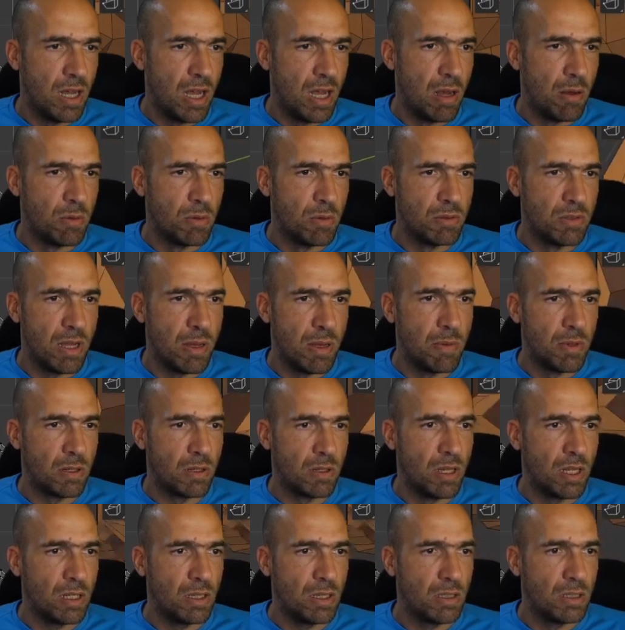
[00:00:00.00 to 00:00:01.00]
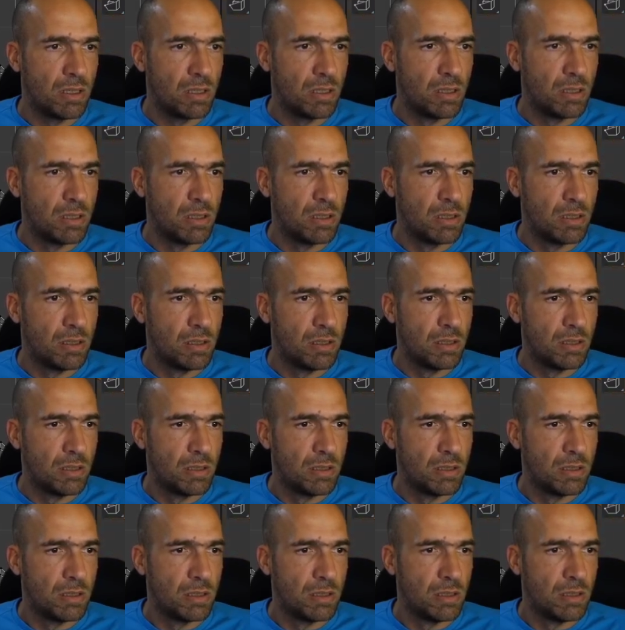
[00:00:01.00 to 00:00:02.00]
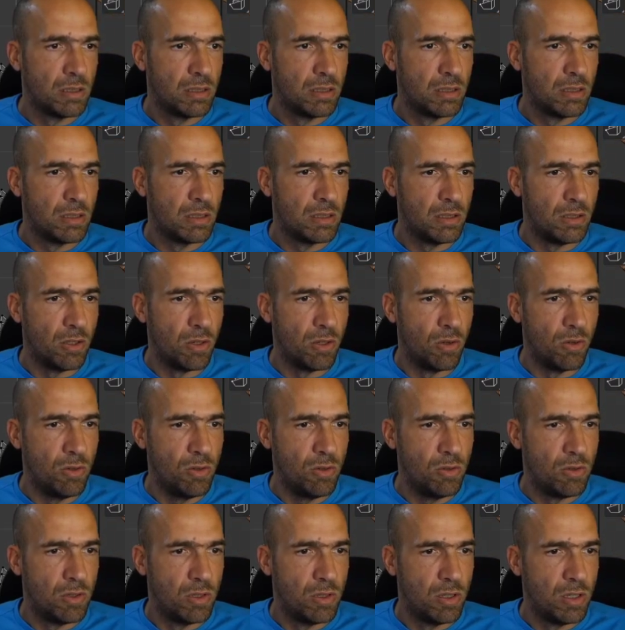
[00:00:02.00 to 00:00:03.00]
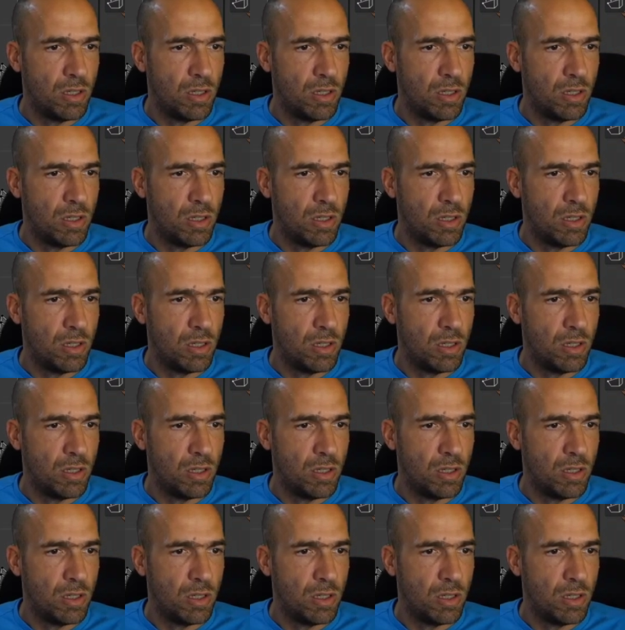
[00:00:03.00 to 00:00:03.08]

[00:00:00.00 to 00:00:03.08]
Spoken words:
I will double click. No.